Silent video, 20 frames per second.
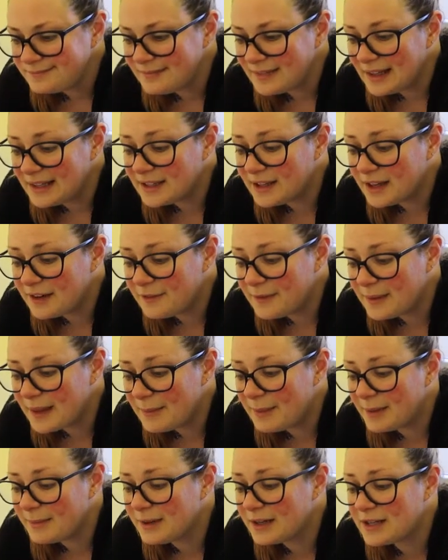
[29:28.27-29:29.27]
and go from there,
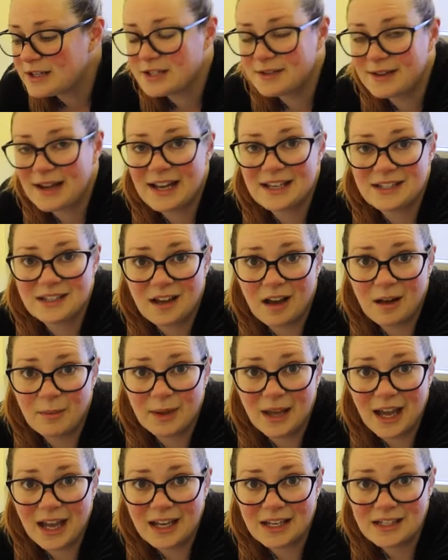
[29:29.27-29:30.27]
but I'm going to do it as
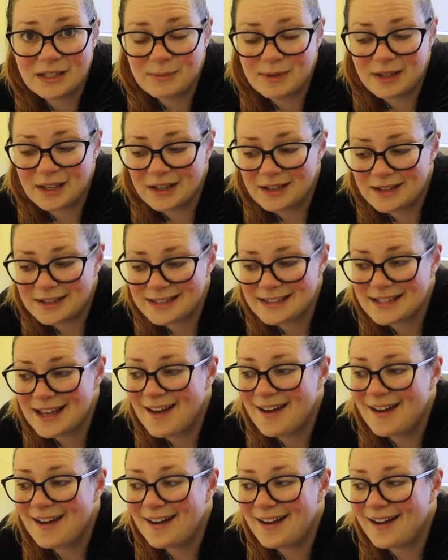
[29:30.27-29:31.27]
cupcakes because
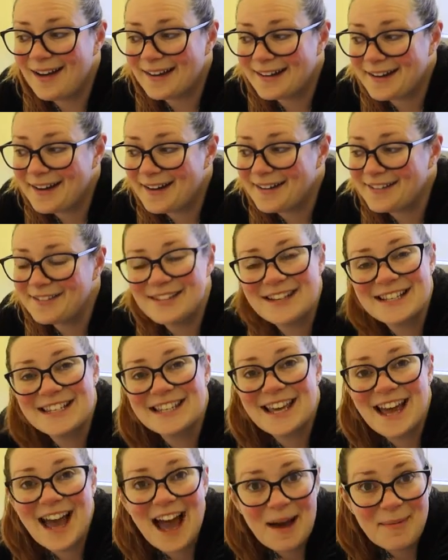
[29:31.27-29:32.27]
I can't risk
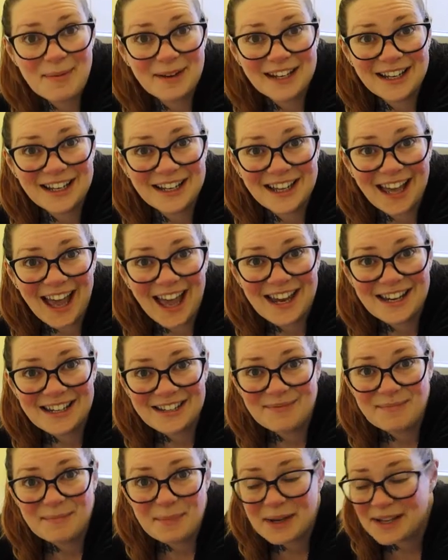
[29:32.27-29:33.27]
it happening
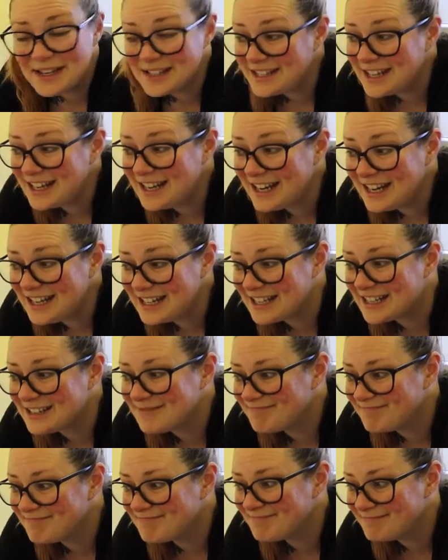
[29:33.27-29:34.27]
again because they need it
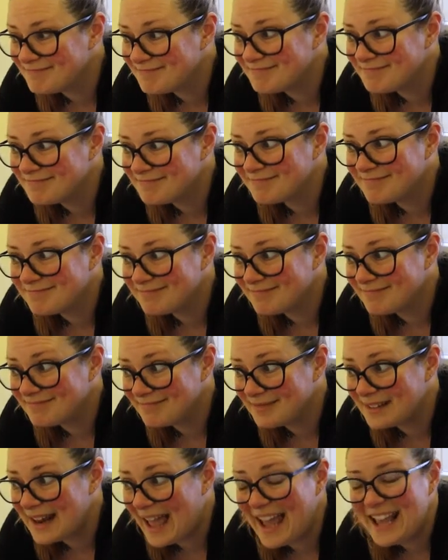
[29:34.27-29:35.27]

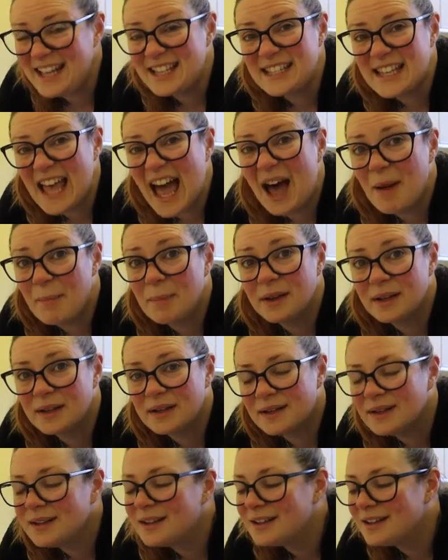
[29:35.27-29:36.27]
ASAP.
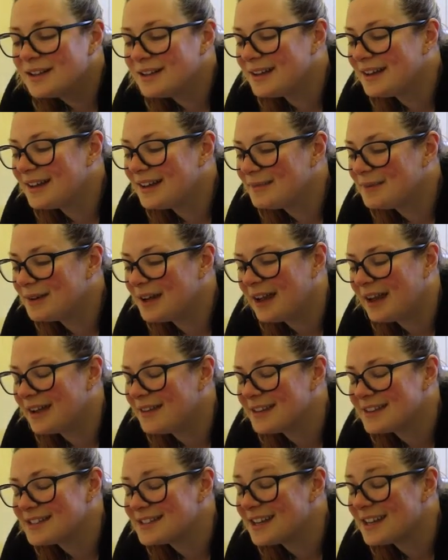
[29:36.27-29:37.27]
I hate
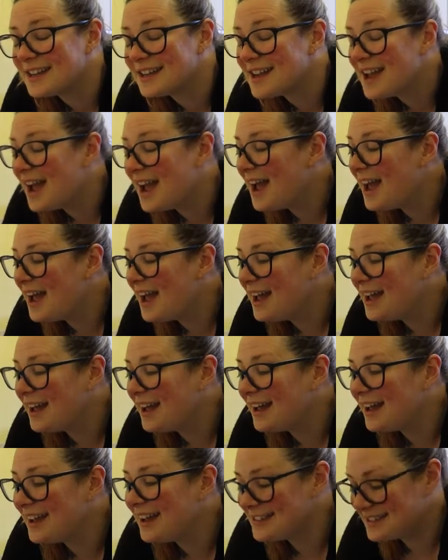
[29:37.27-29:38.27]
that saying.
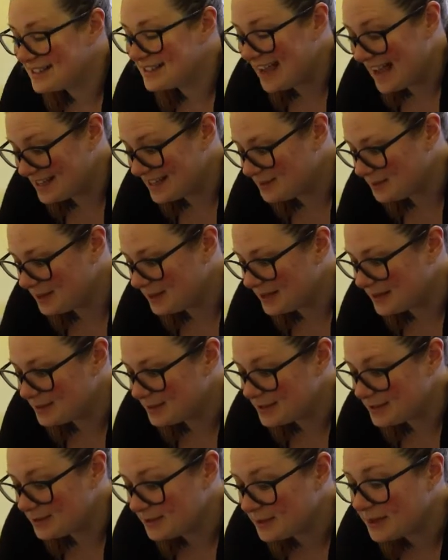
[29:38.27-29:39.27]
So yes, we're gonna
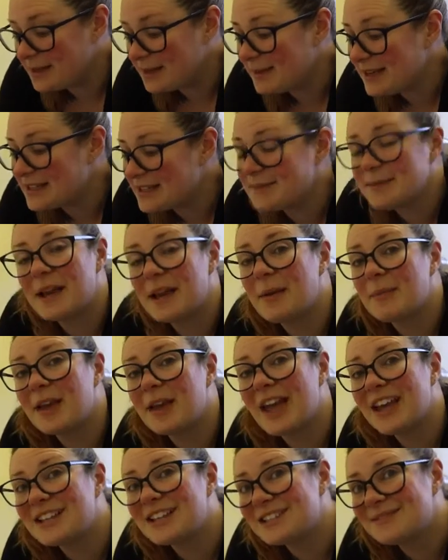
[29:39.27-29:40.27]
make some
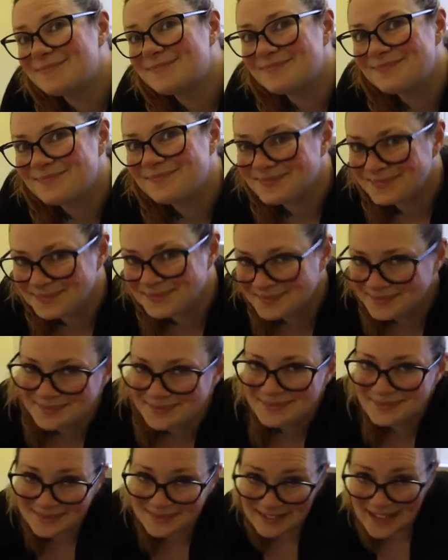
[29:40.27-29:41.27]
cupcakes.
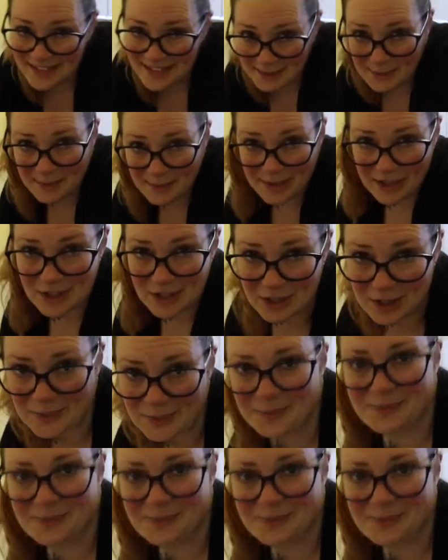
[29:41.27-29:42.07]
That's what we're gonna do.